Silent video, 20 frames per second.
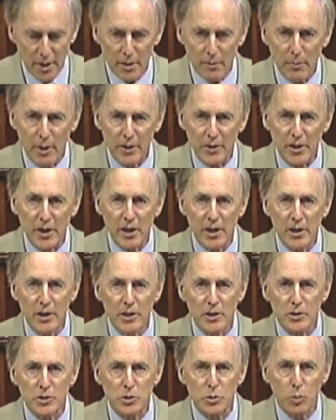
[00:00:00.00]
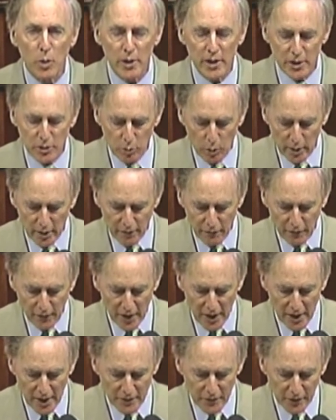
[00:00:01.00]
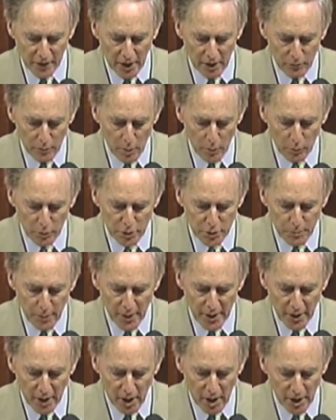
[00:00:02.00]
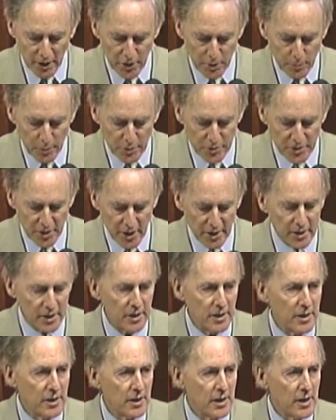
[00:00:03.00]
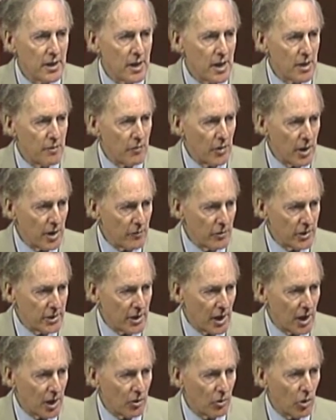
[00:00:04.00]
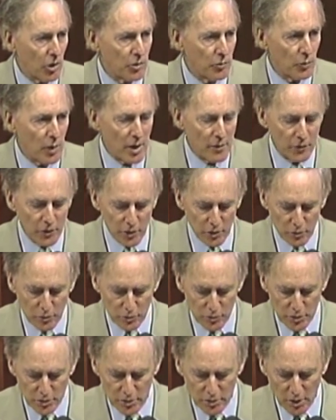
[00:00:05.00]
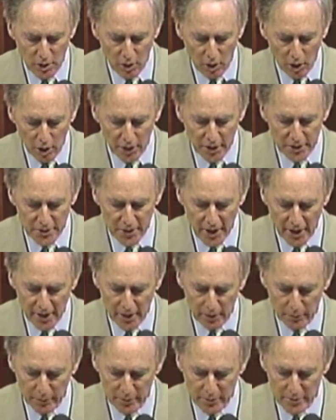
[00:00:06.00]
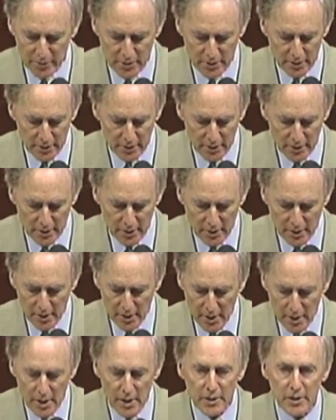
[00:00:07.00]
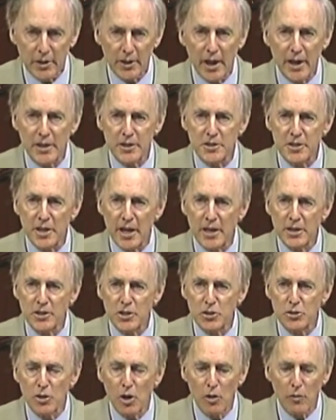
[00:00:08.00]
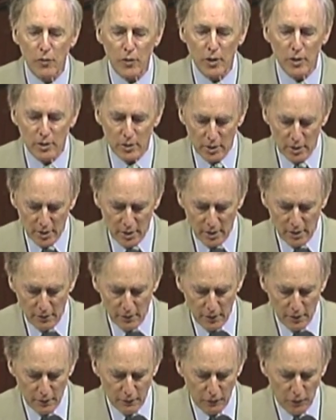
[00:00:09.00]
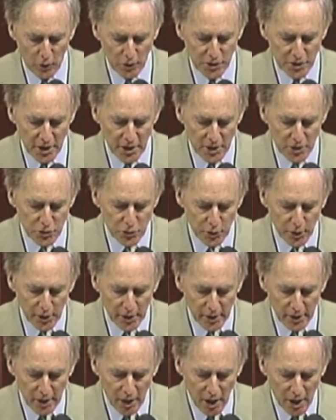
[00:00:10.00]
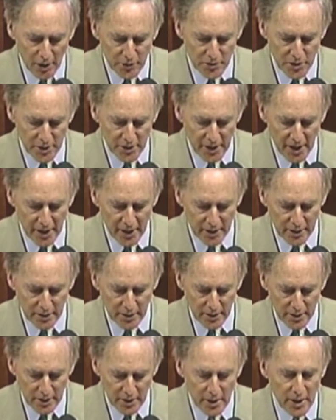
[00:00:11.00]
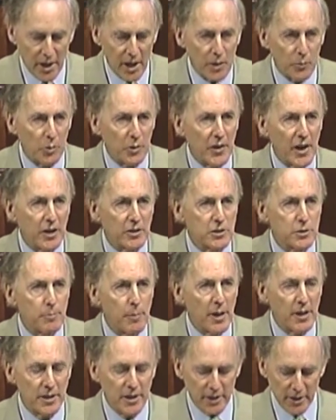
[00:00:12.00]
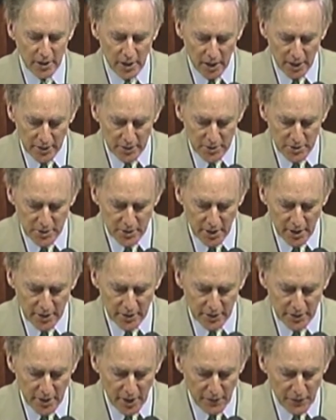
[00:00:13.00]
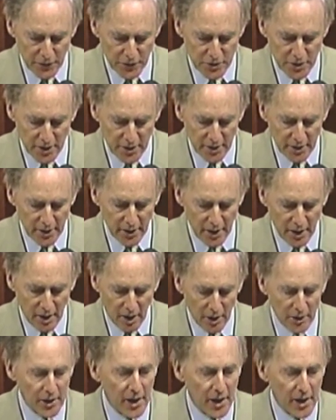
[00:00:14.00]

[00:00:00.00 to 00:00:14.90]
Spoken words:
By the year 2025, the government will spend 100% of every dollar on revenues on entitlements. The United States is over $14 trillion in debt, and without spending cuts in the deficit, and our